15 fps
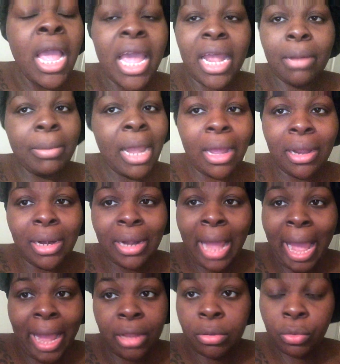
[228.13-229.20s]
And I'm not going to
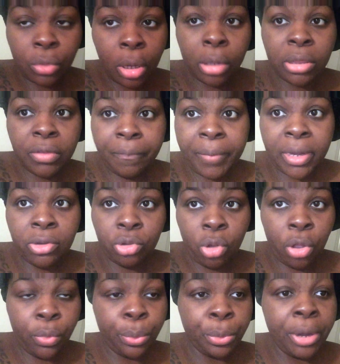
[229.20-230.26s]
lie, I struggled to finish
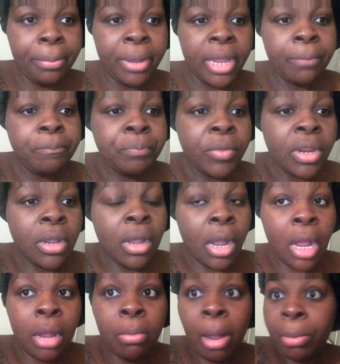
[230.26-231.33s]
all three, but
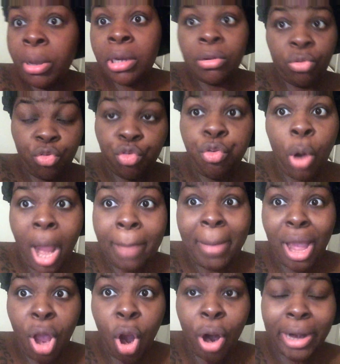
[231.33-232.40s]
um, I'm going to try
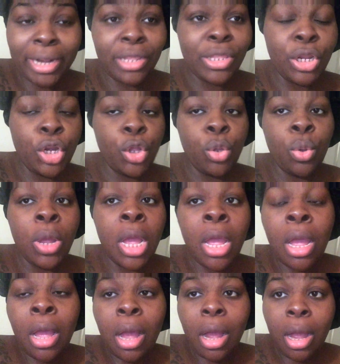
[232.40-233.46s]
my hardest to do
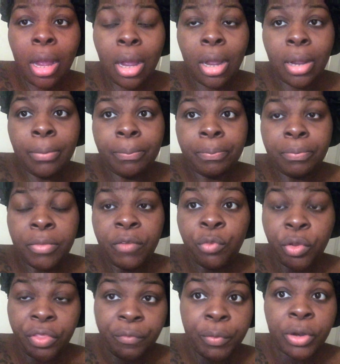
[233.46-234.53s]
um,
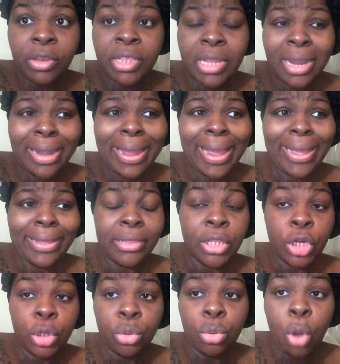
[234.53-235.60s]
for the first 10 days
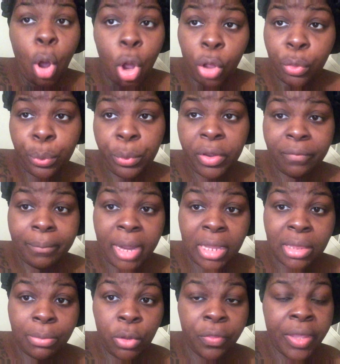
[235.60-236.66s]
to do all three of my
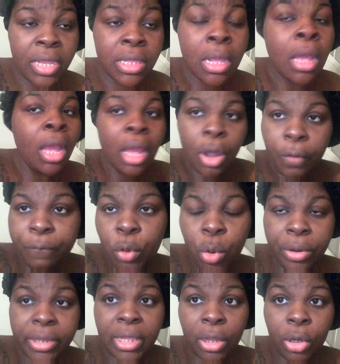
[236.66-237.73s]
smoothies, of
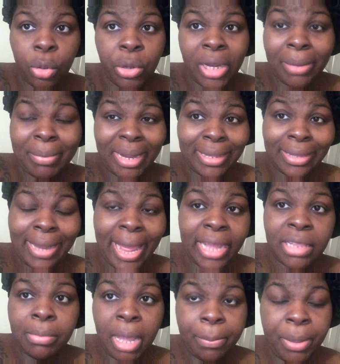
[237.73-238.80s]
course, including my
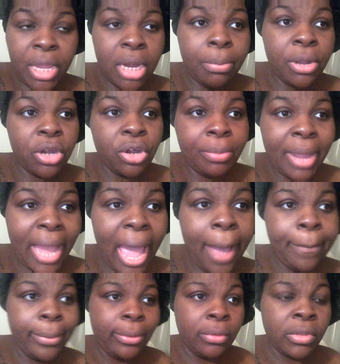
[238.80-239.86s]
snacks, my peanut butter, my
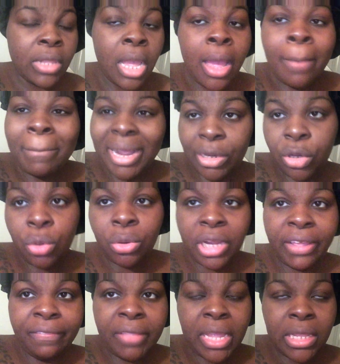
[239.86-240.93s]
apples, my
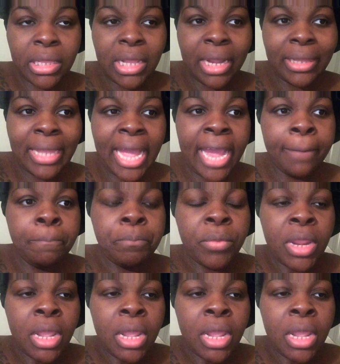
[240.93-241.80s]
tuna, and things like that.